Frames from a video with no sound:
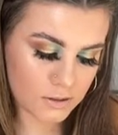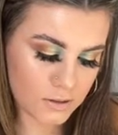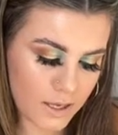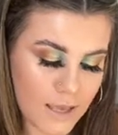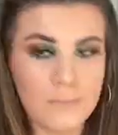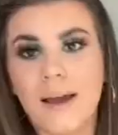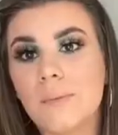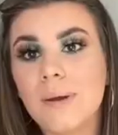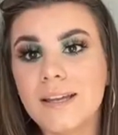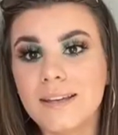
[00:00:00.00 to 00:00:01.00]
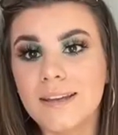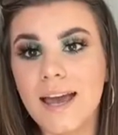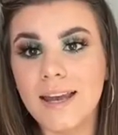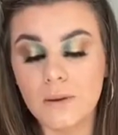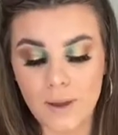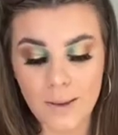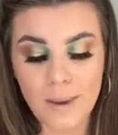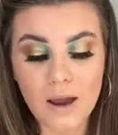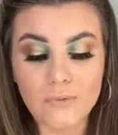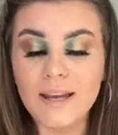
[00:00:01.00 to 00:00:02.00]
in my opinion anyway. But
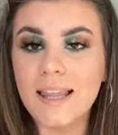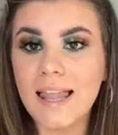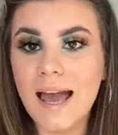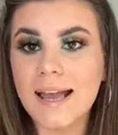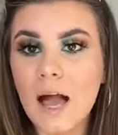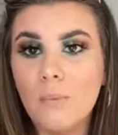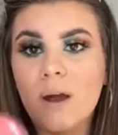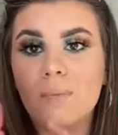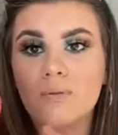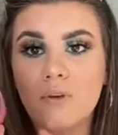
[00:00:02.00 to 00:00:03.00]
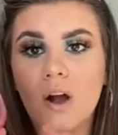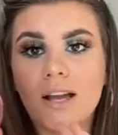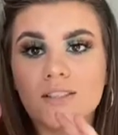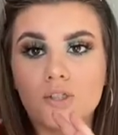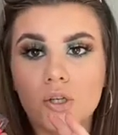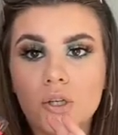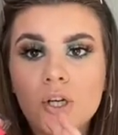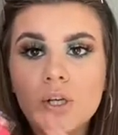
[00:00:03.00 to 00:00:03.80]
I really like how Bretman Rock has done